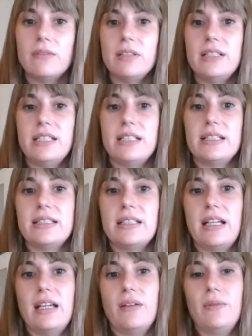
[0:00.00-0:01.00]
which is
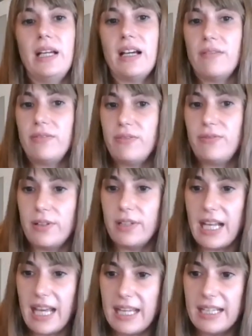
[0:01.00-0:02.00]
we have a
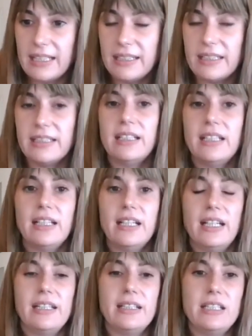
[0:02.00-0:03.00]
front end.
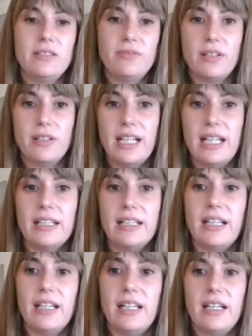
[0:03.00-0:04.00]
In this front
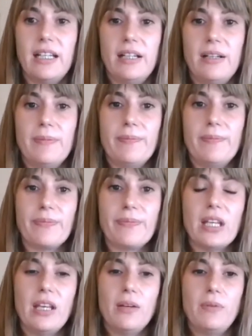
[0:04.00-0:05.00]
end,
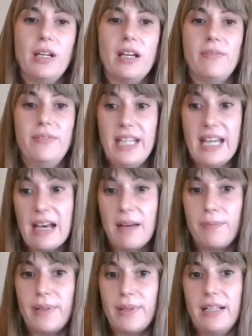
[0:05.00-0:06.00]
we have the
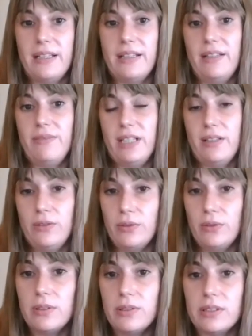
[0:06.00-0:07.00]
app and different
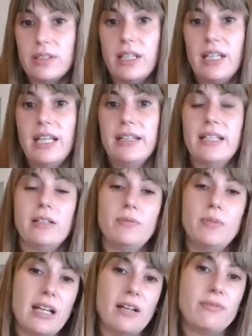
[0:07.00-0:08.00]
tools. Then
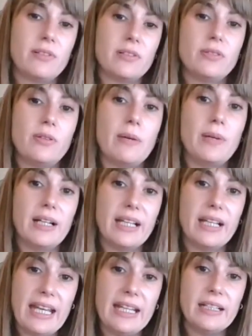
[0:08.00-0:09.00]
we have also a back
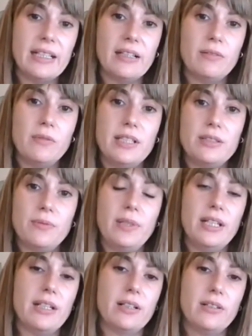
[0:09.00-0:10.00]
end in which
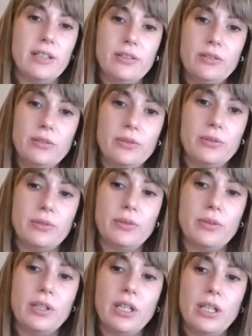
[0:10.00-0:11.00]
we are going
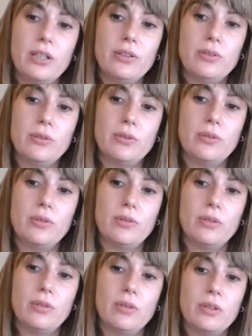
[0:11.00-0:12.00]
to
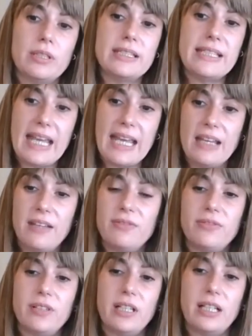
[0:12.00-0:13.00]
save
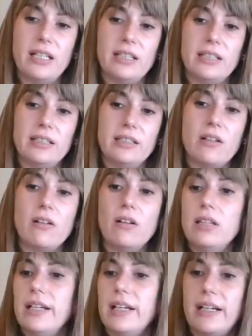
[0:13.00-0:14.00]

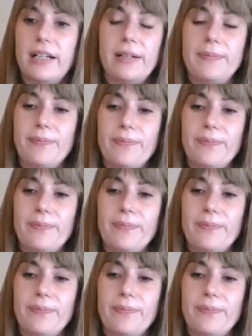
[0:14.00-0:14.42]
all the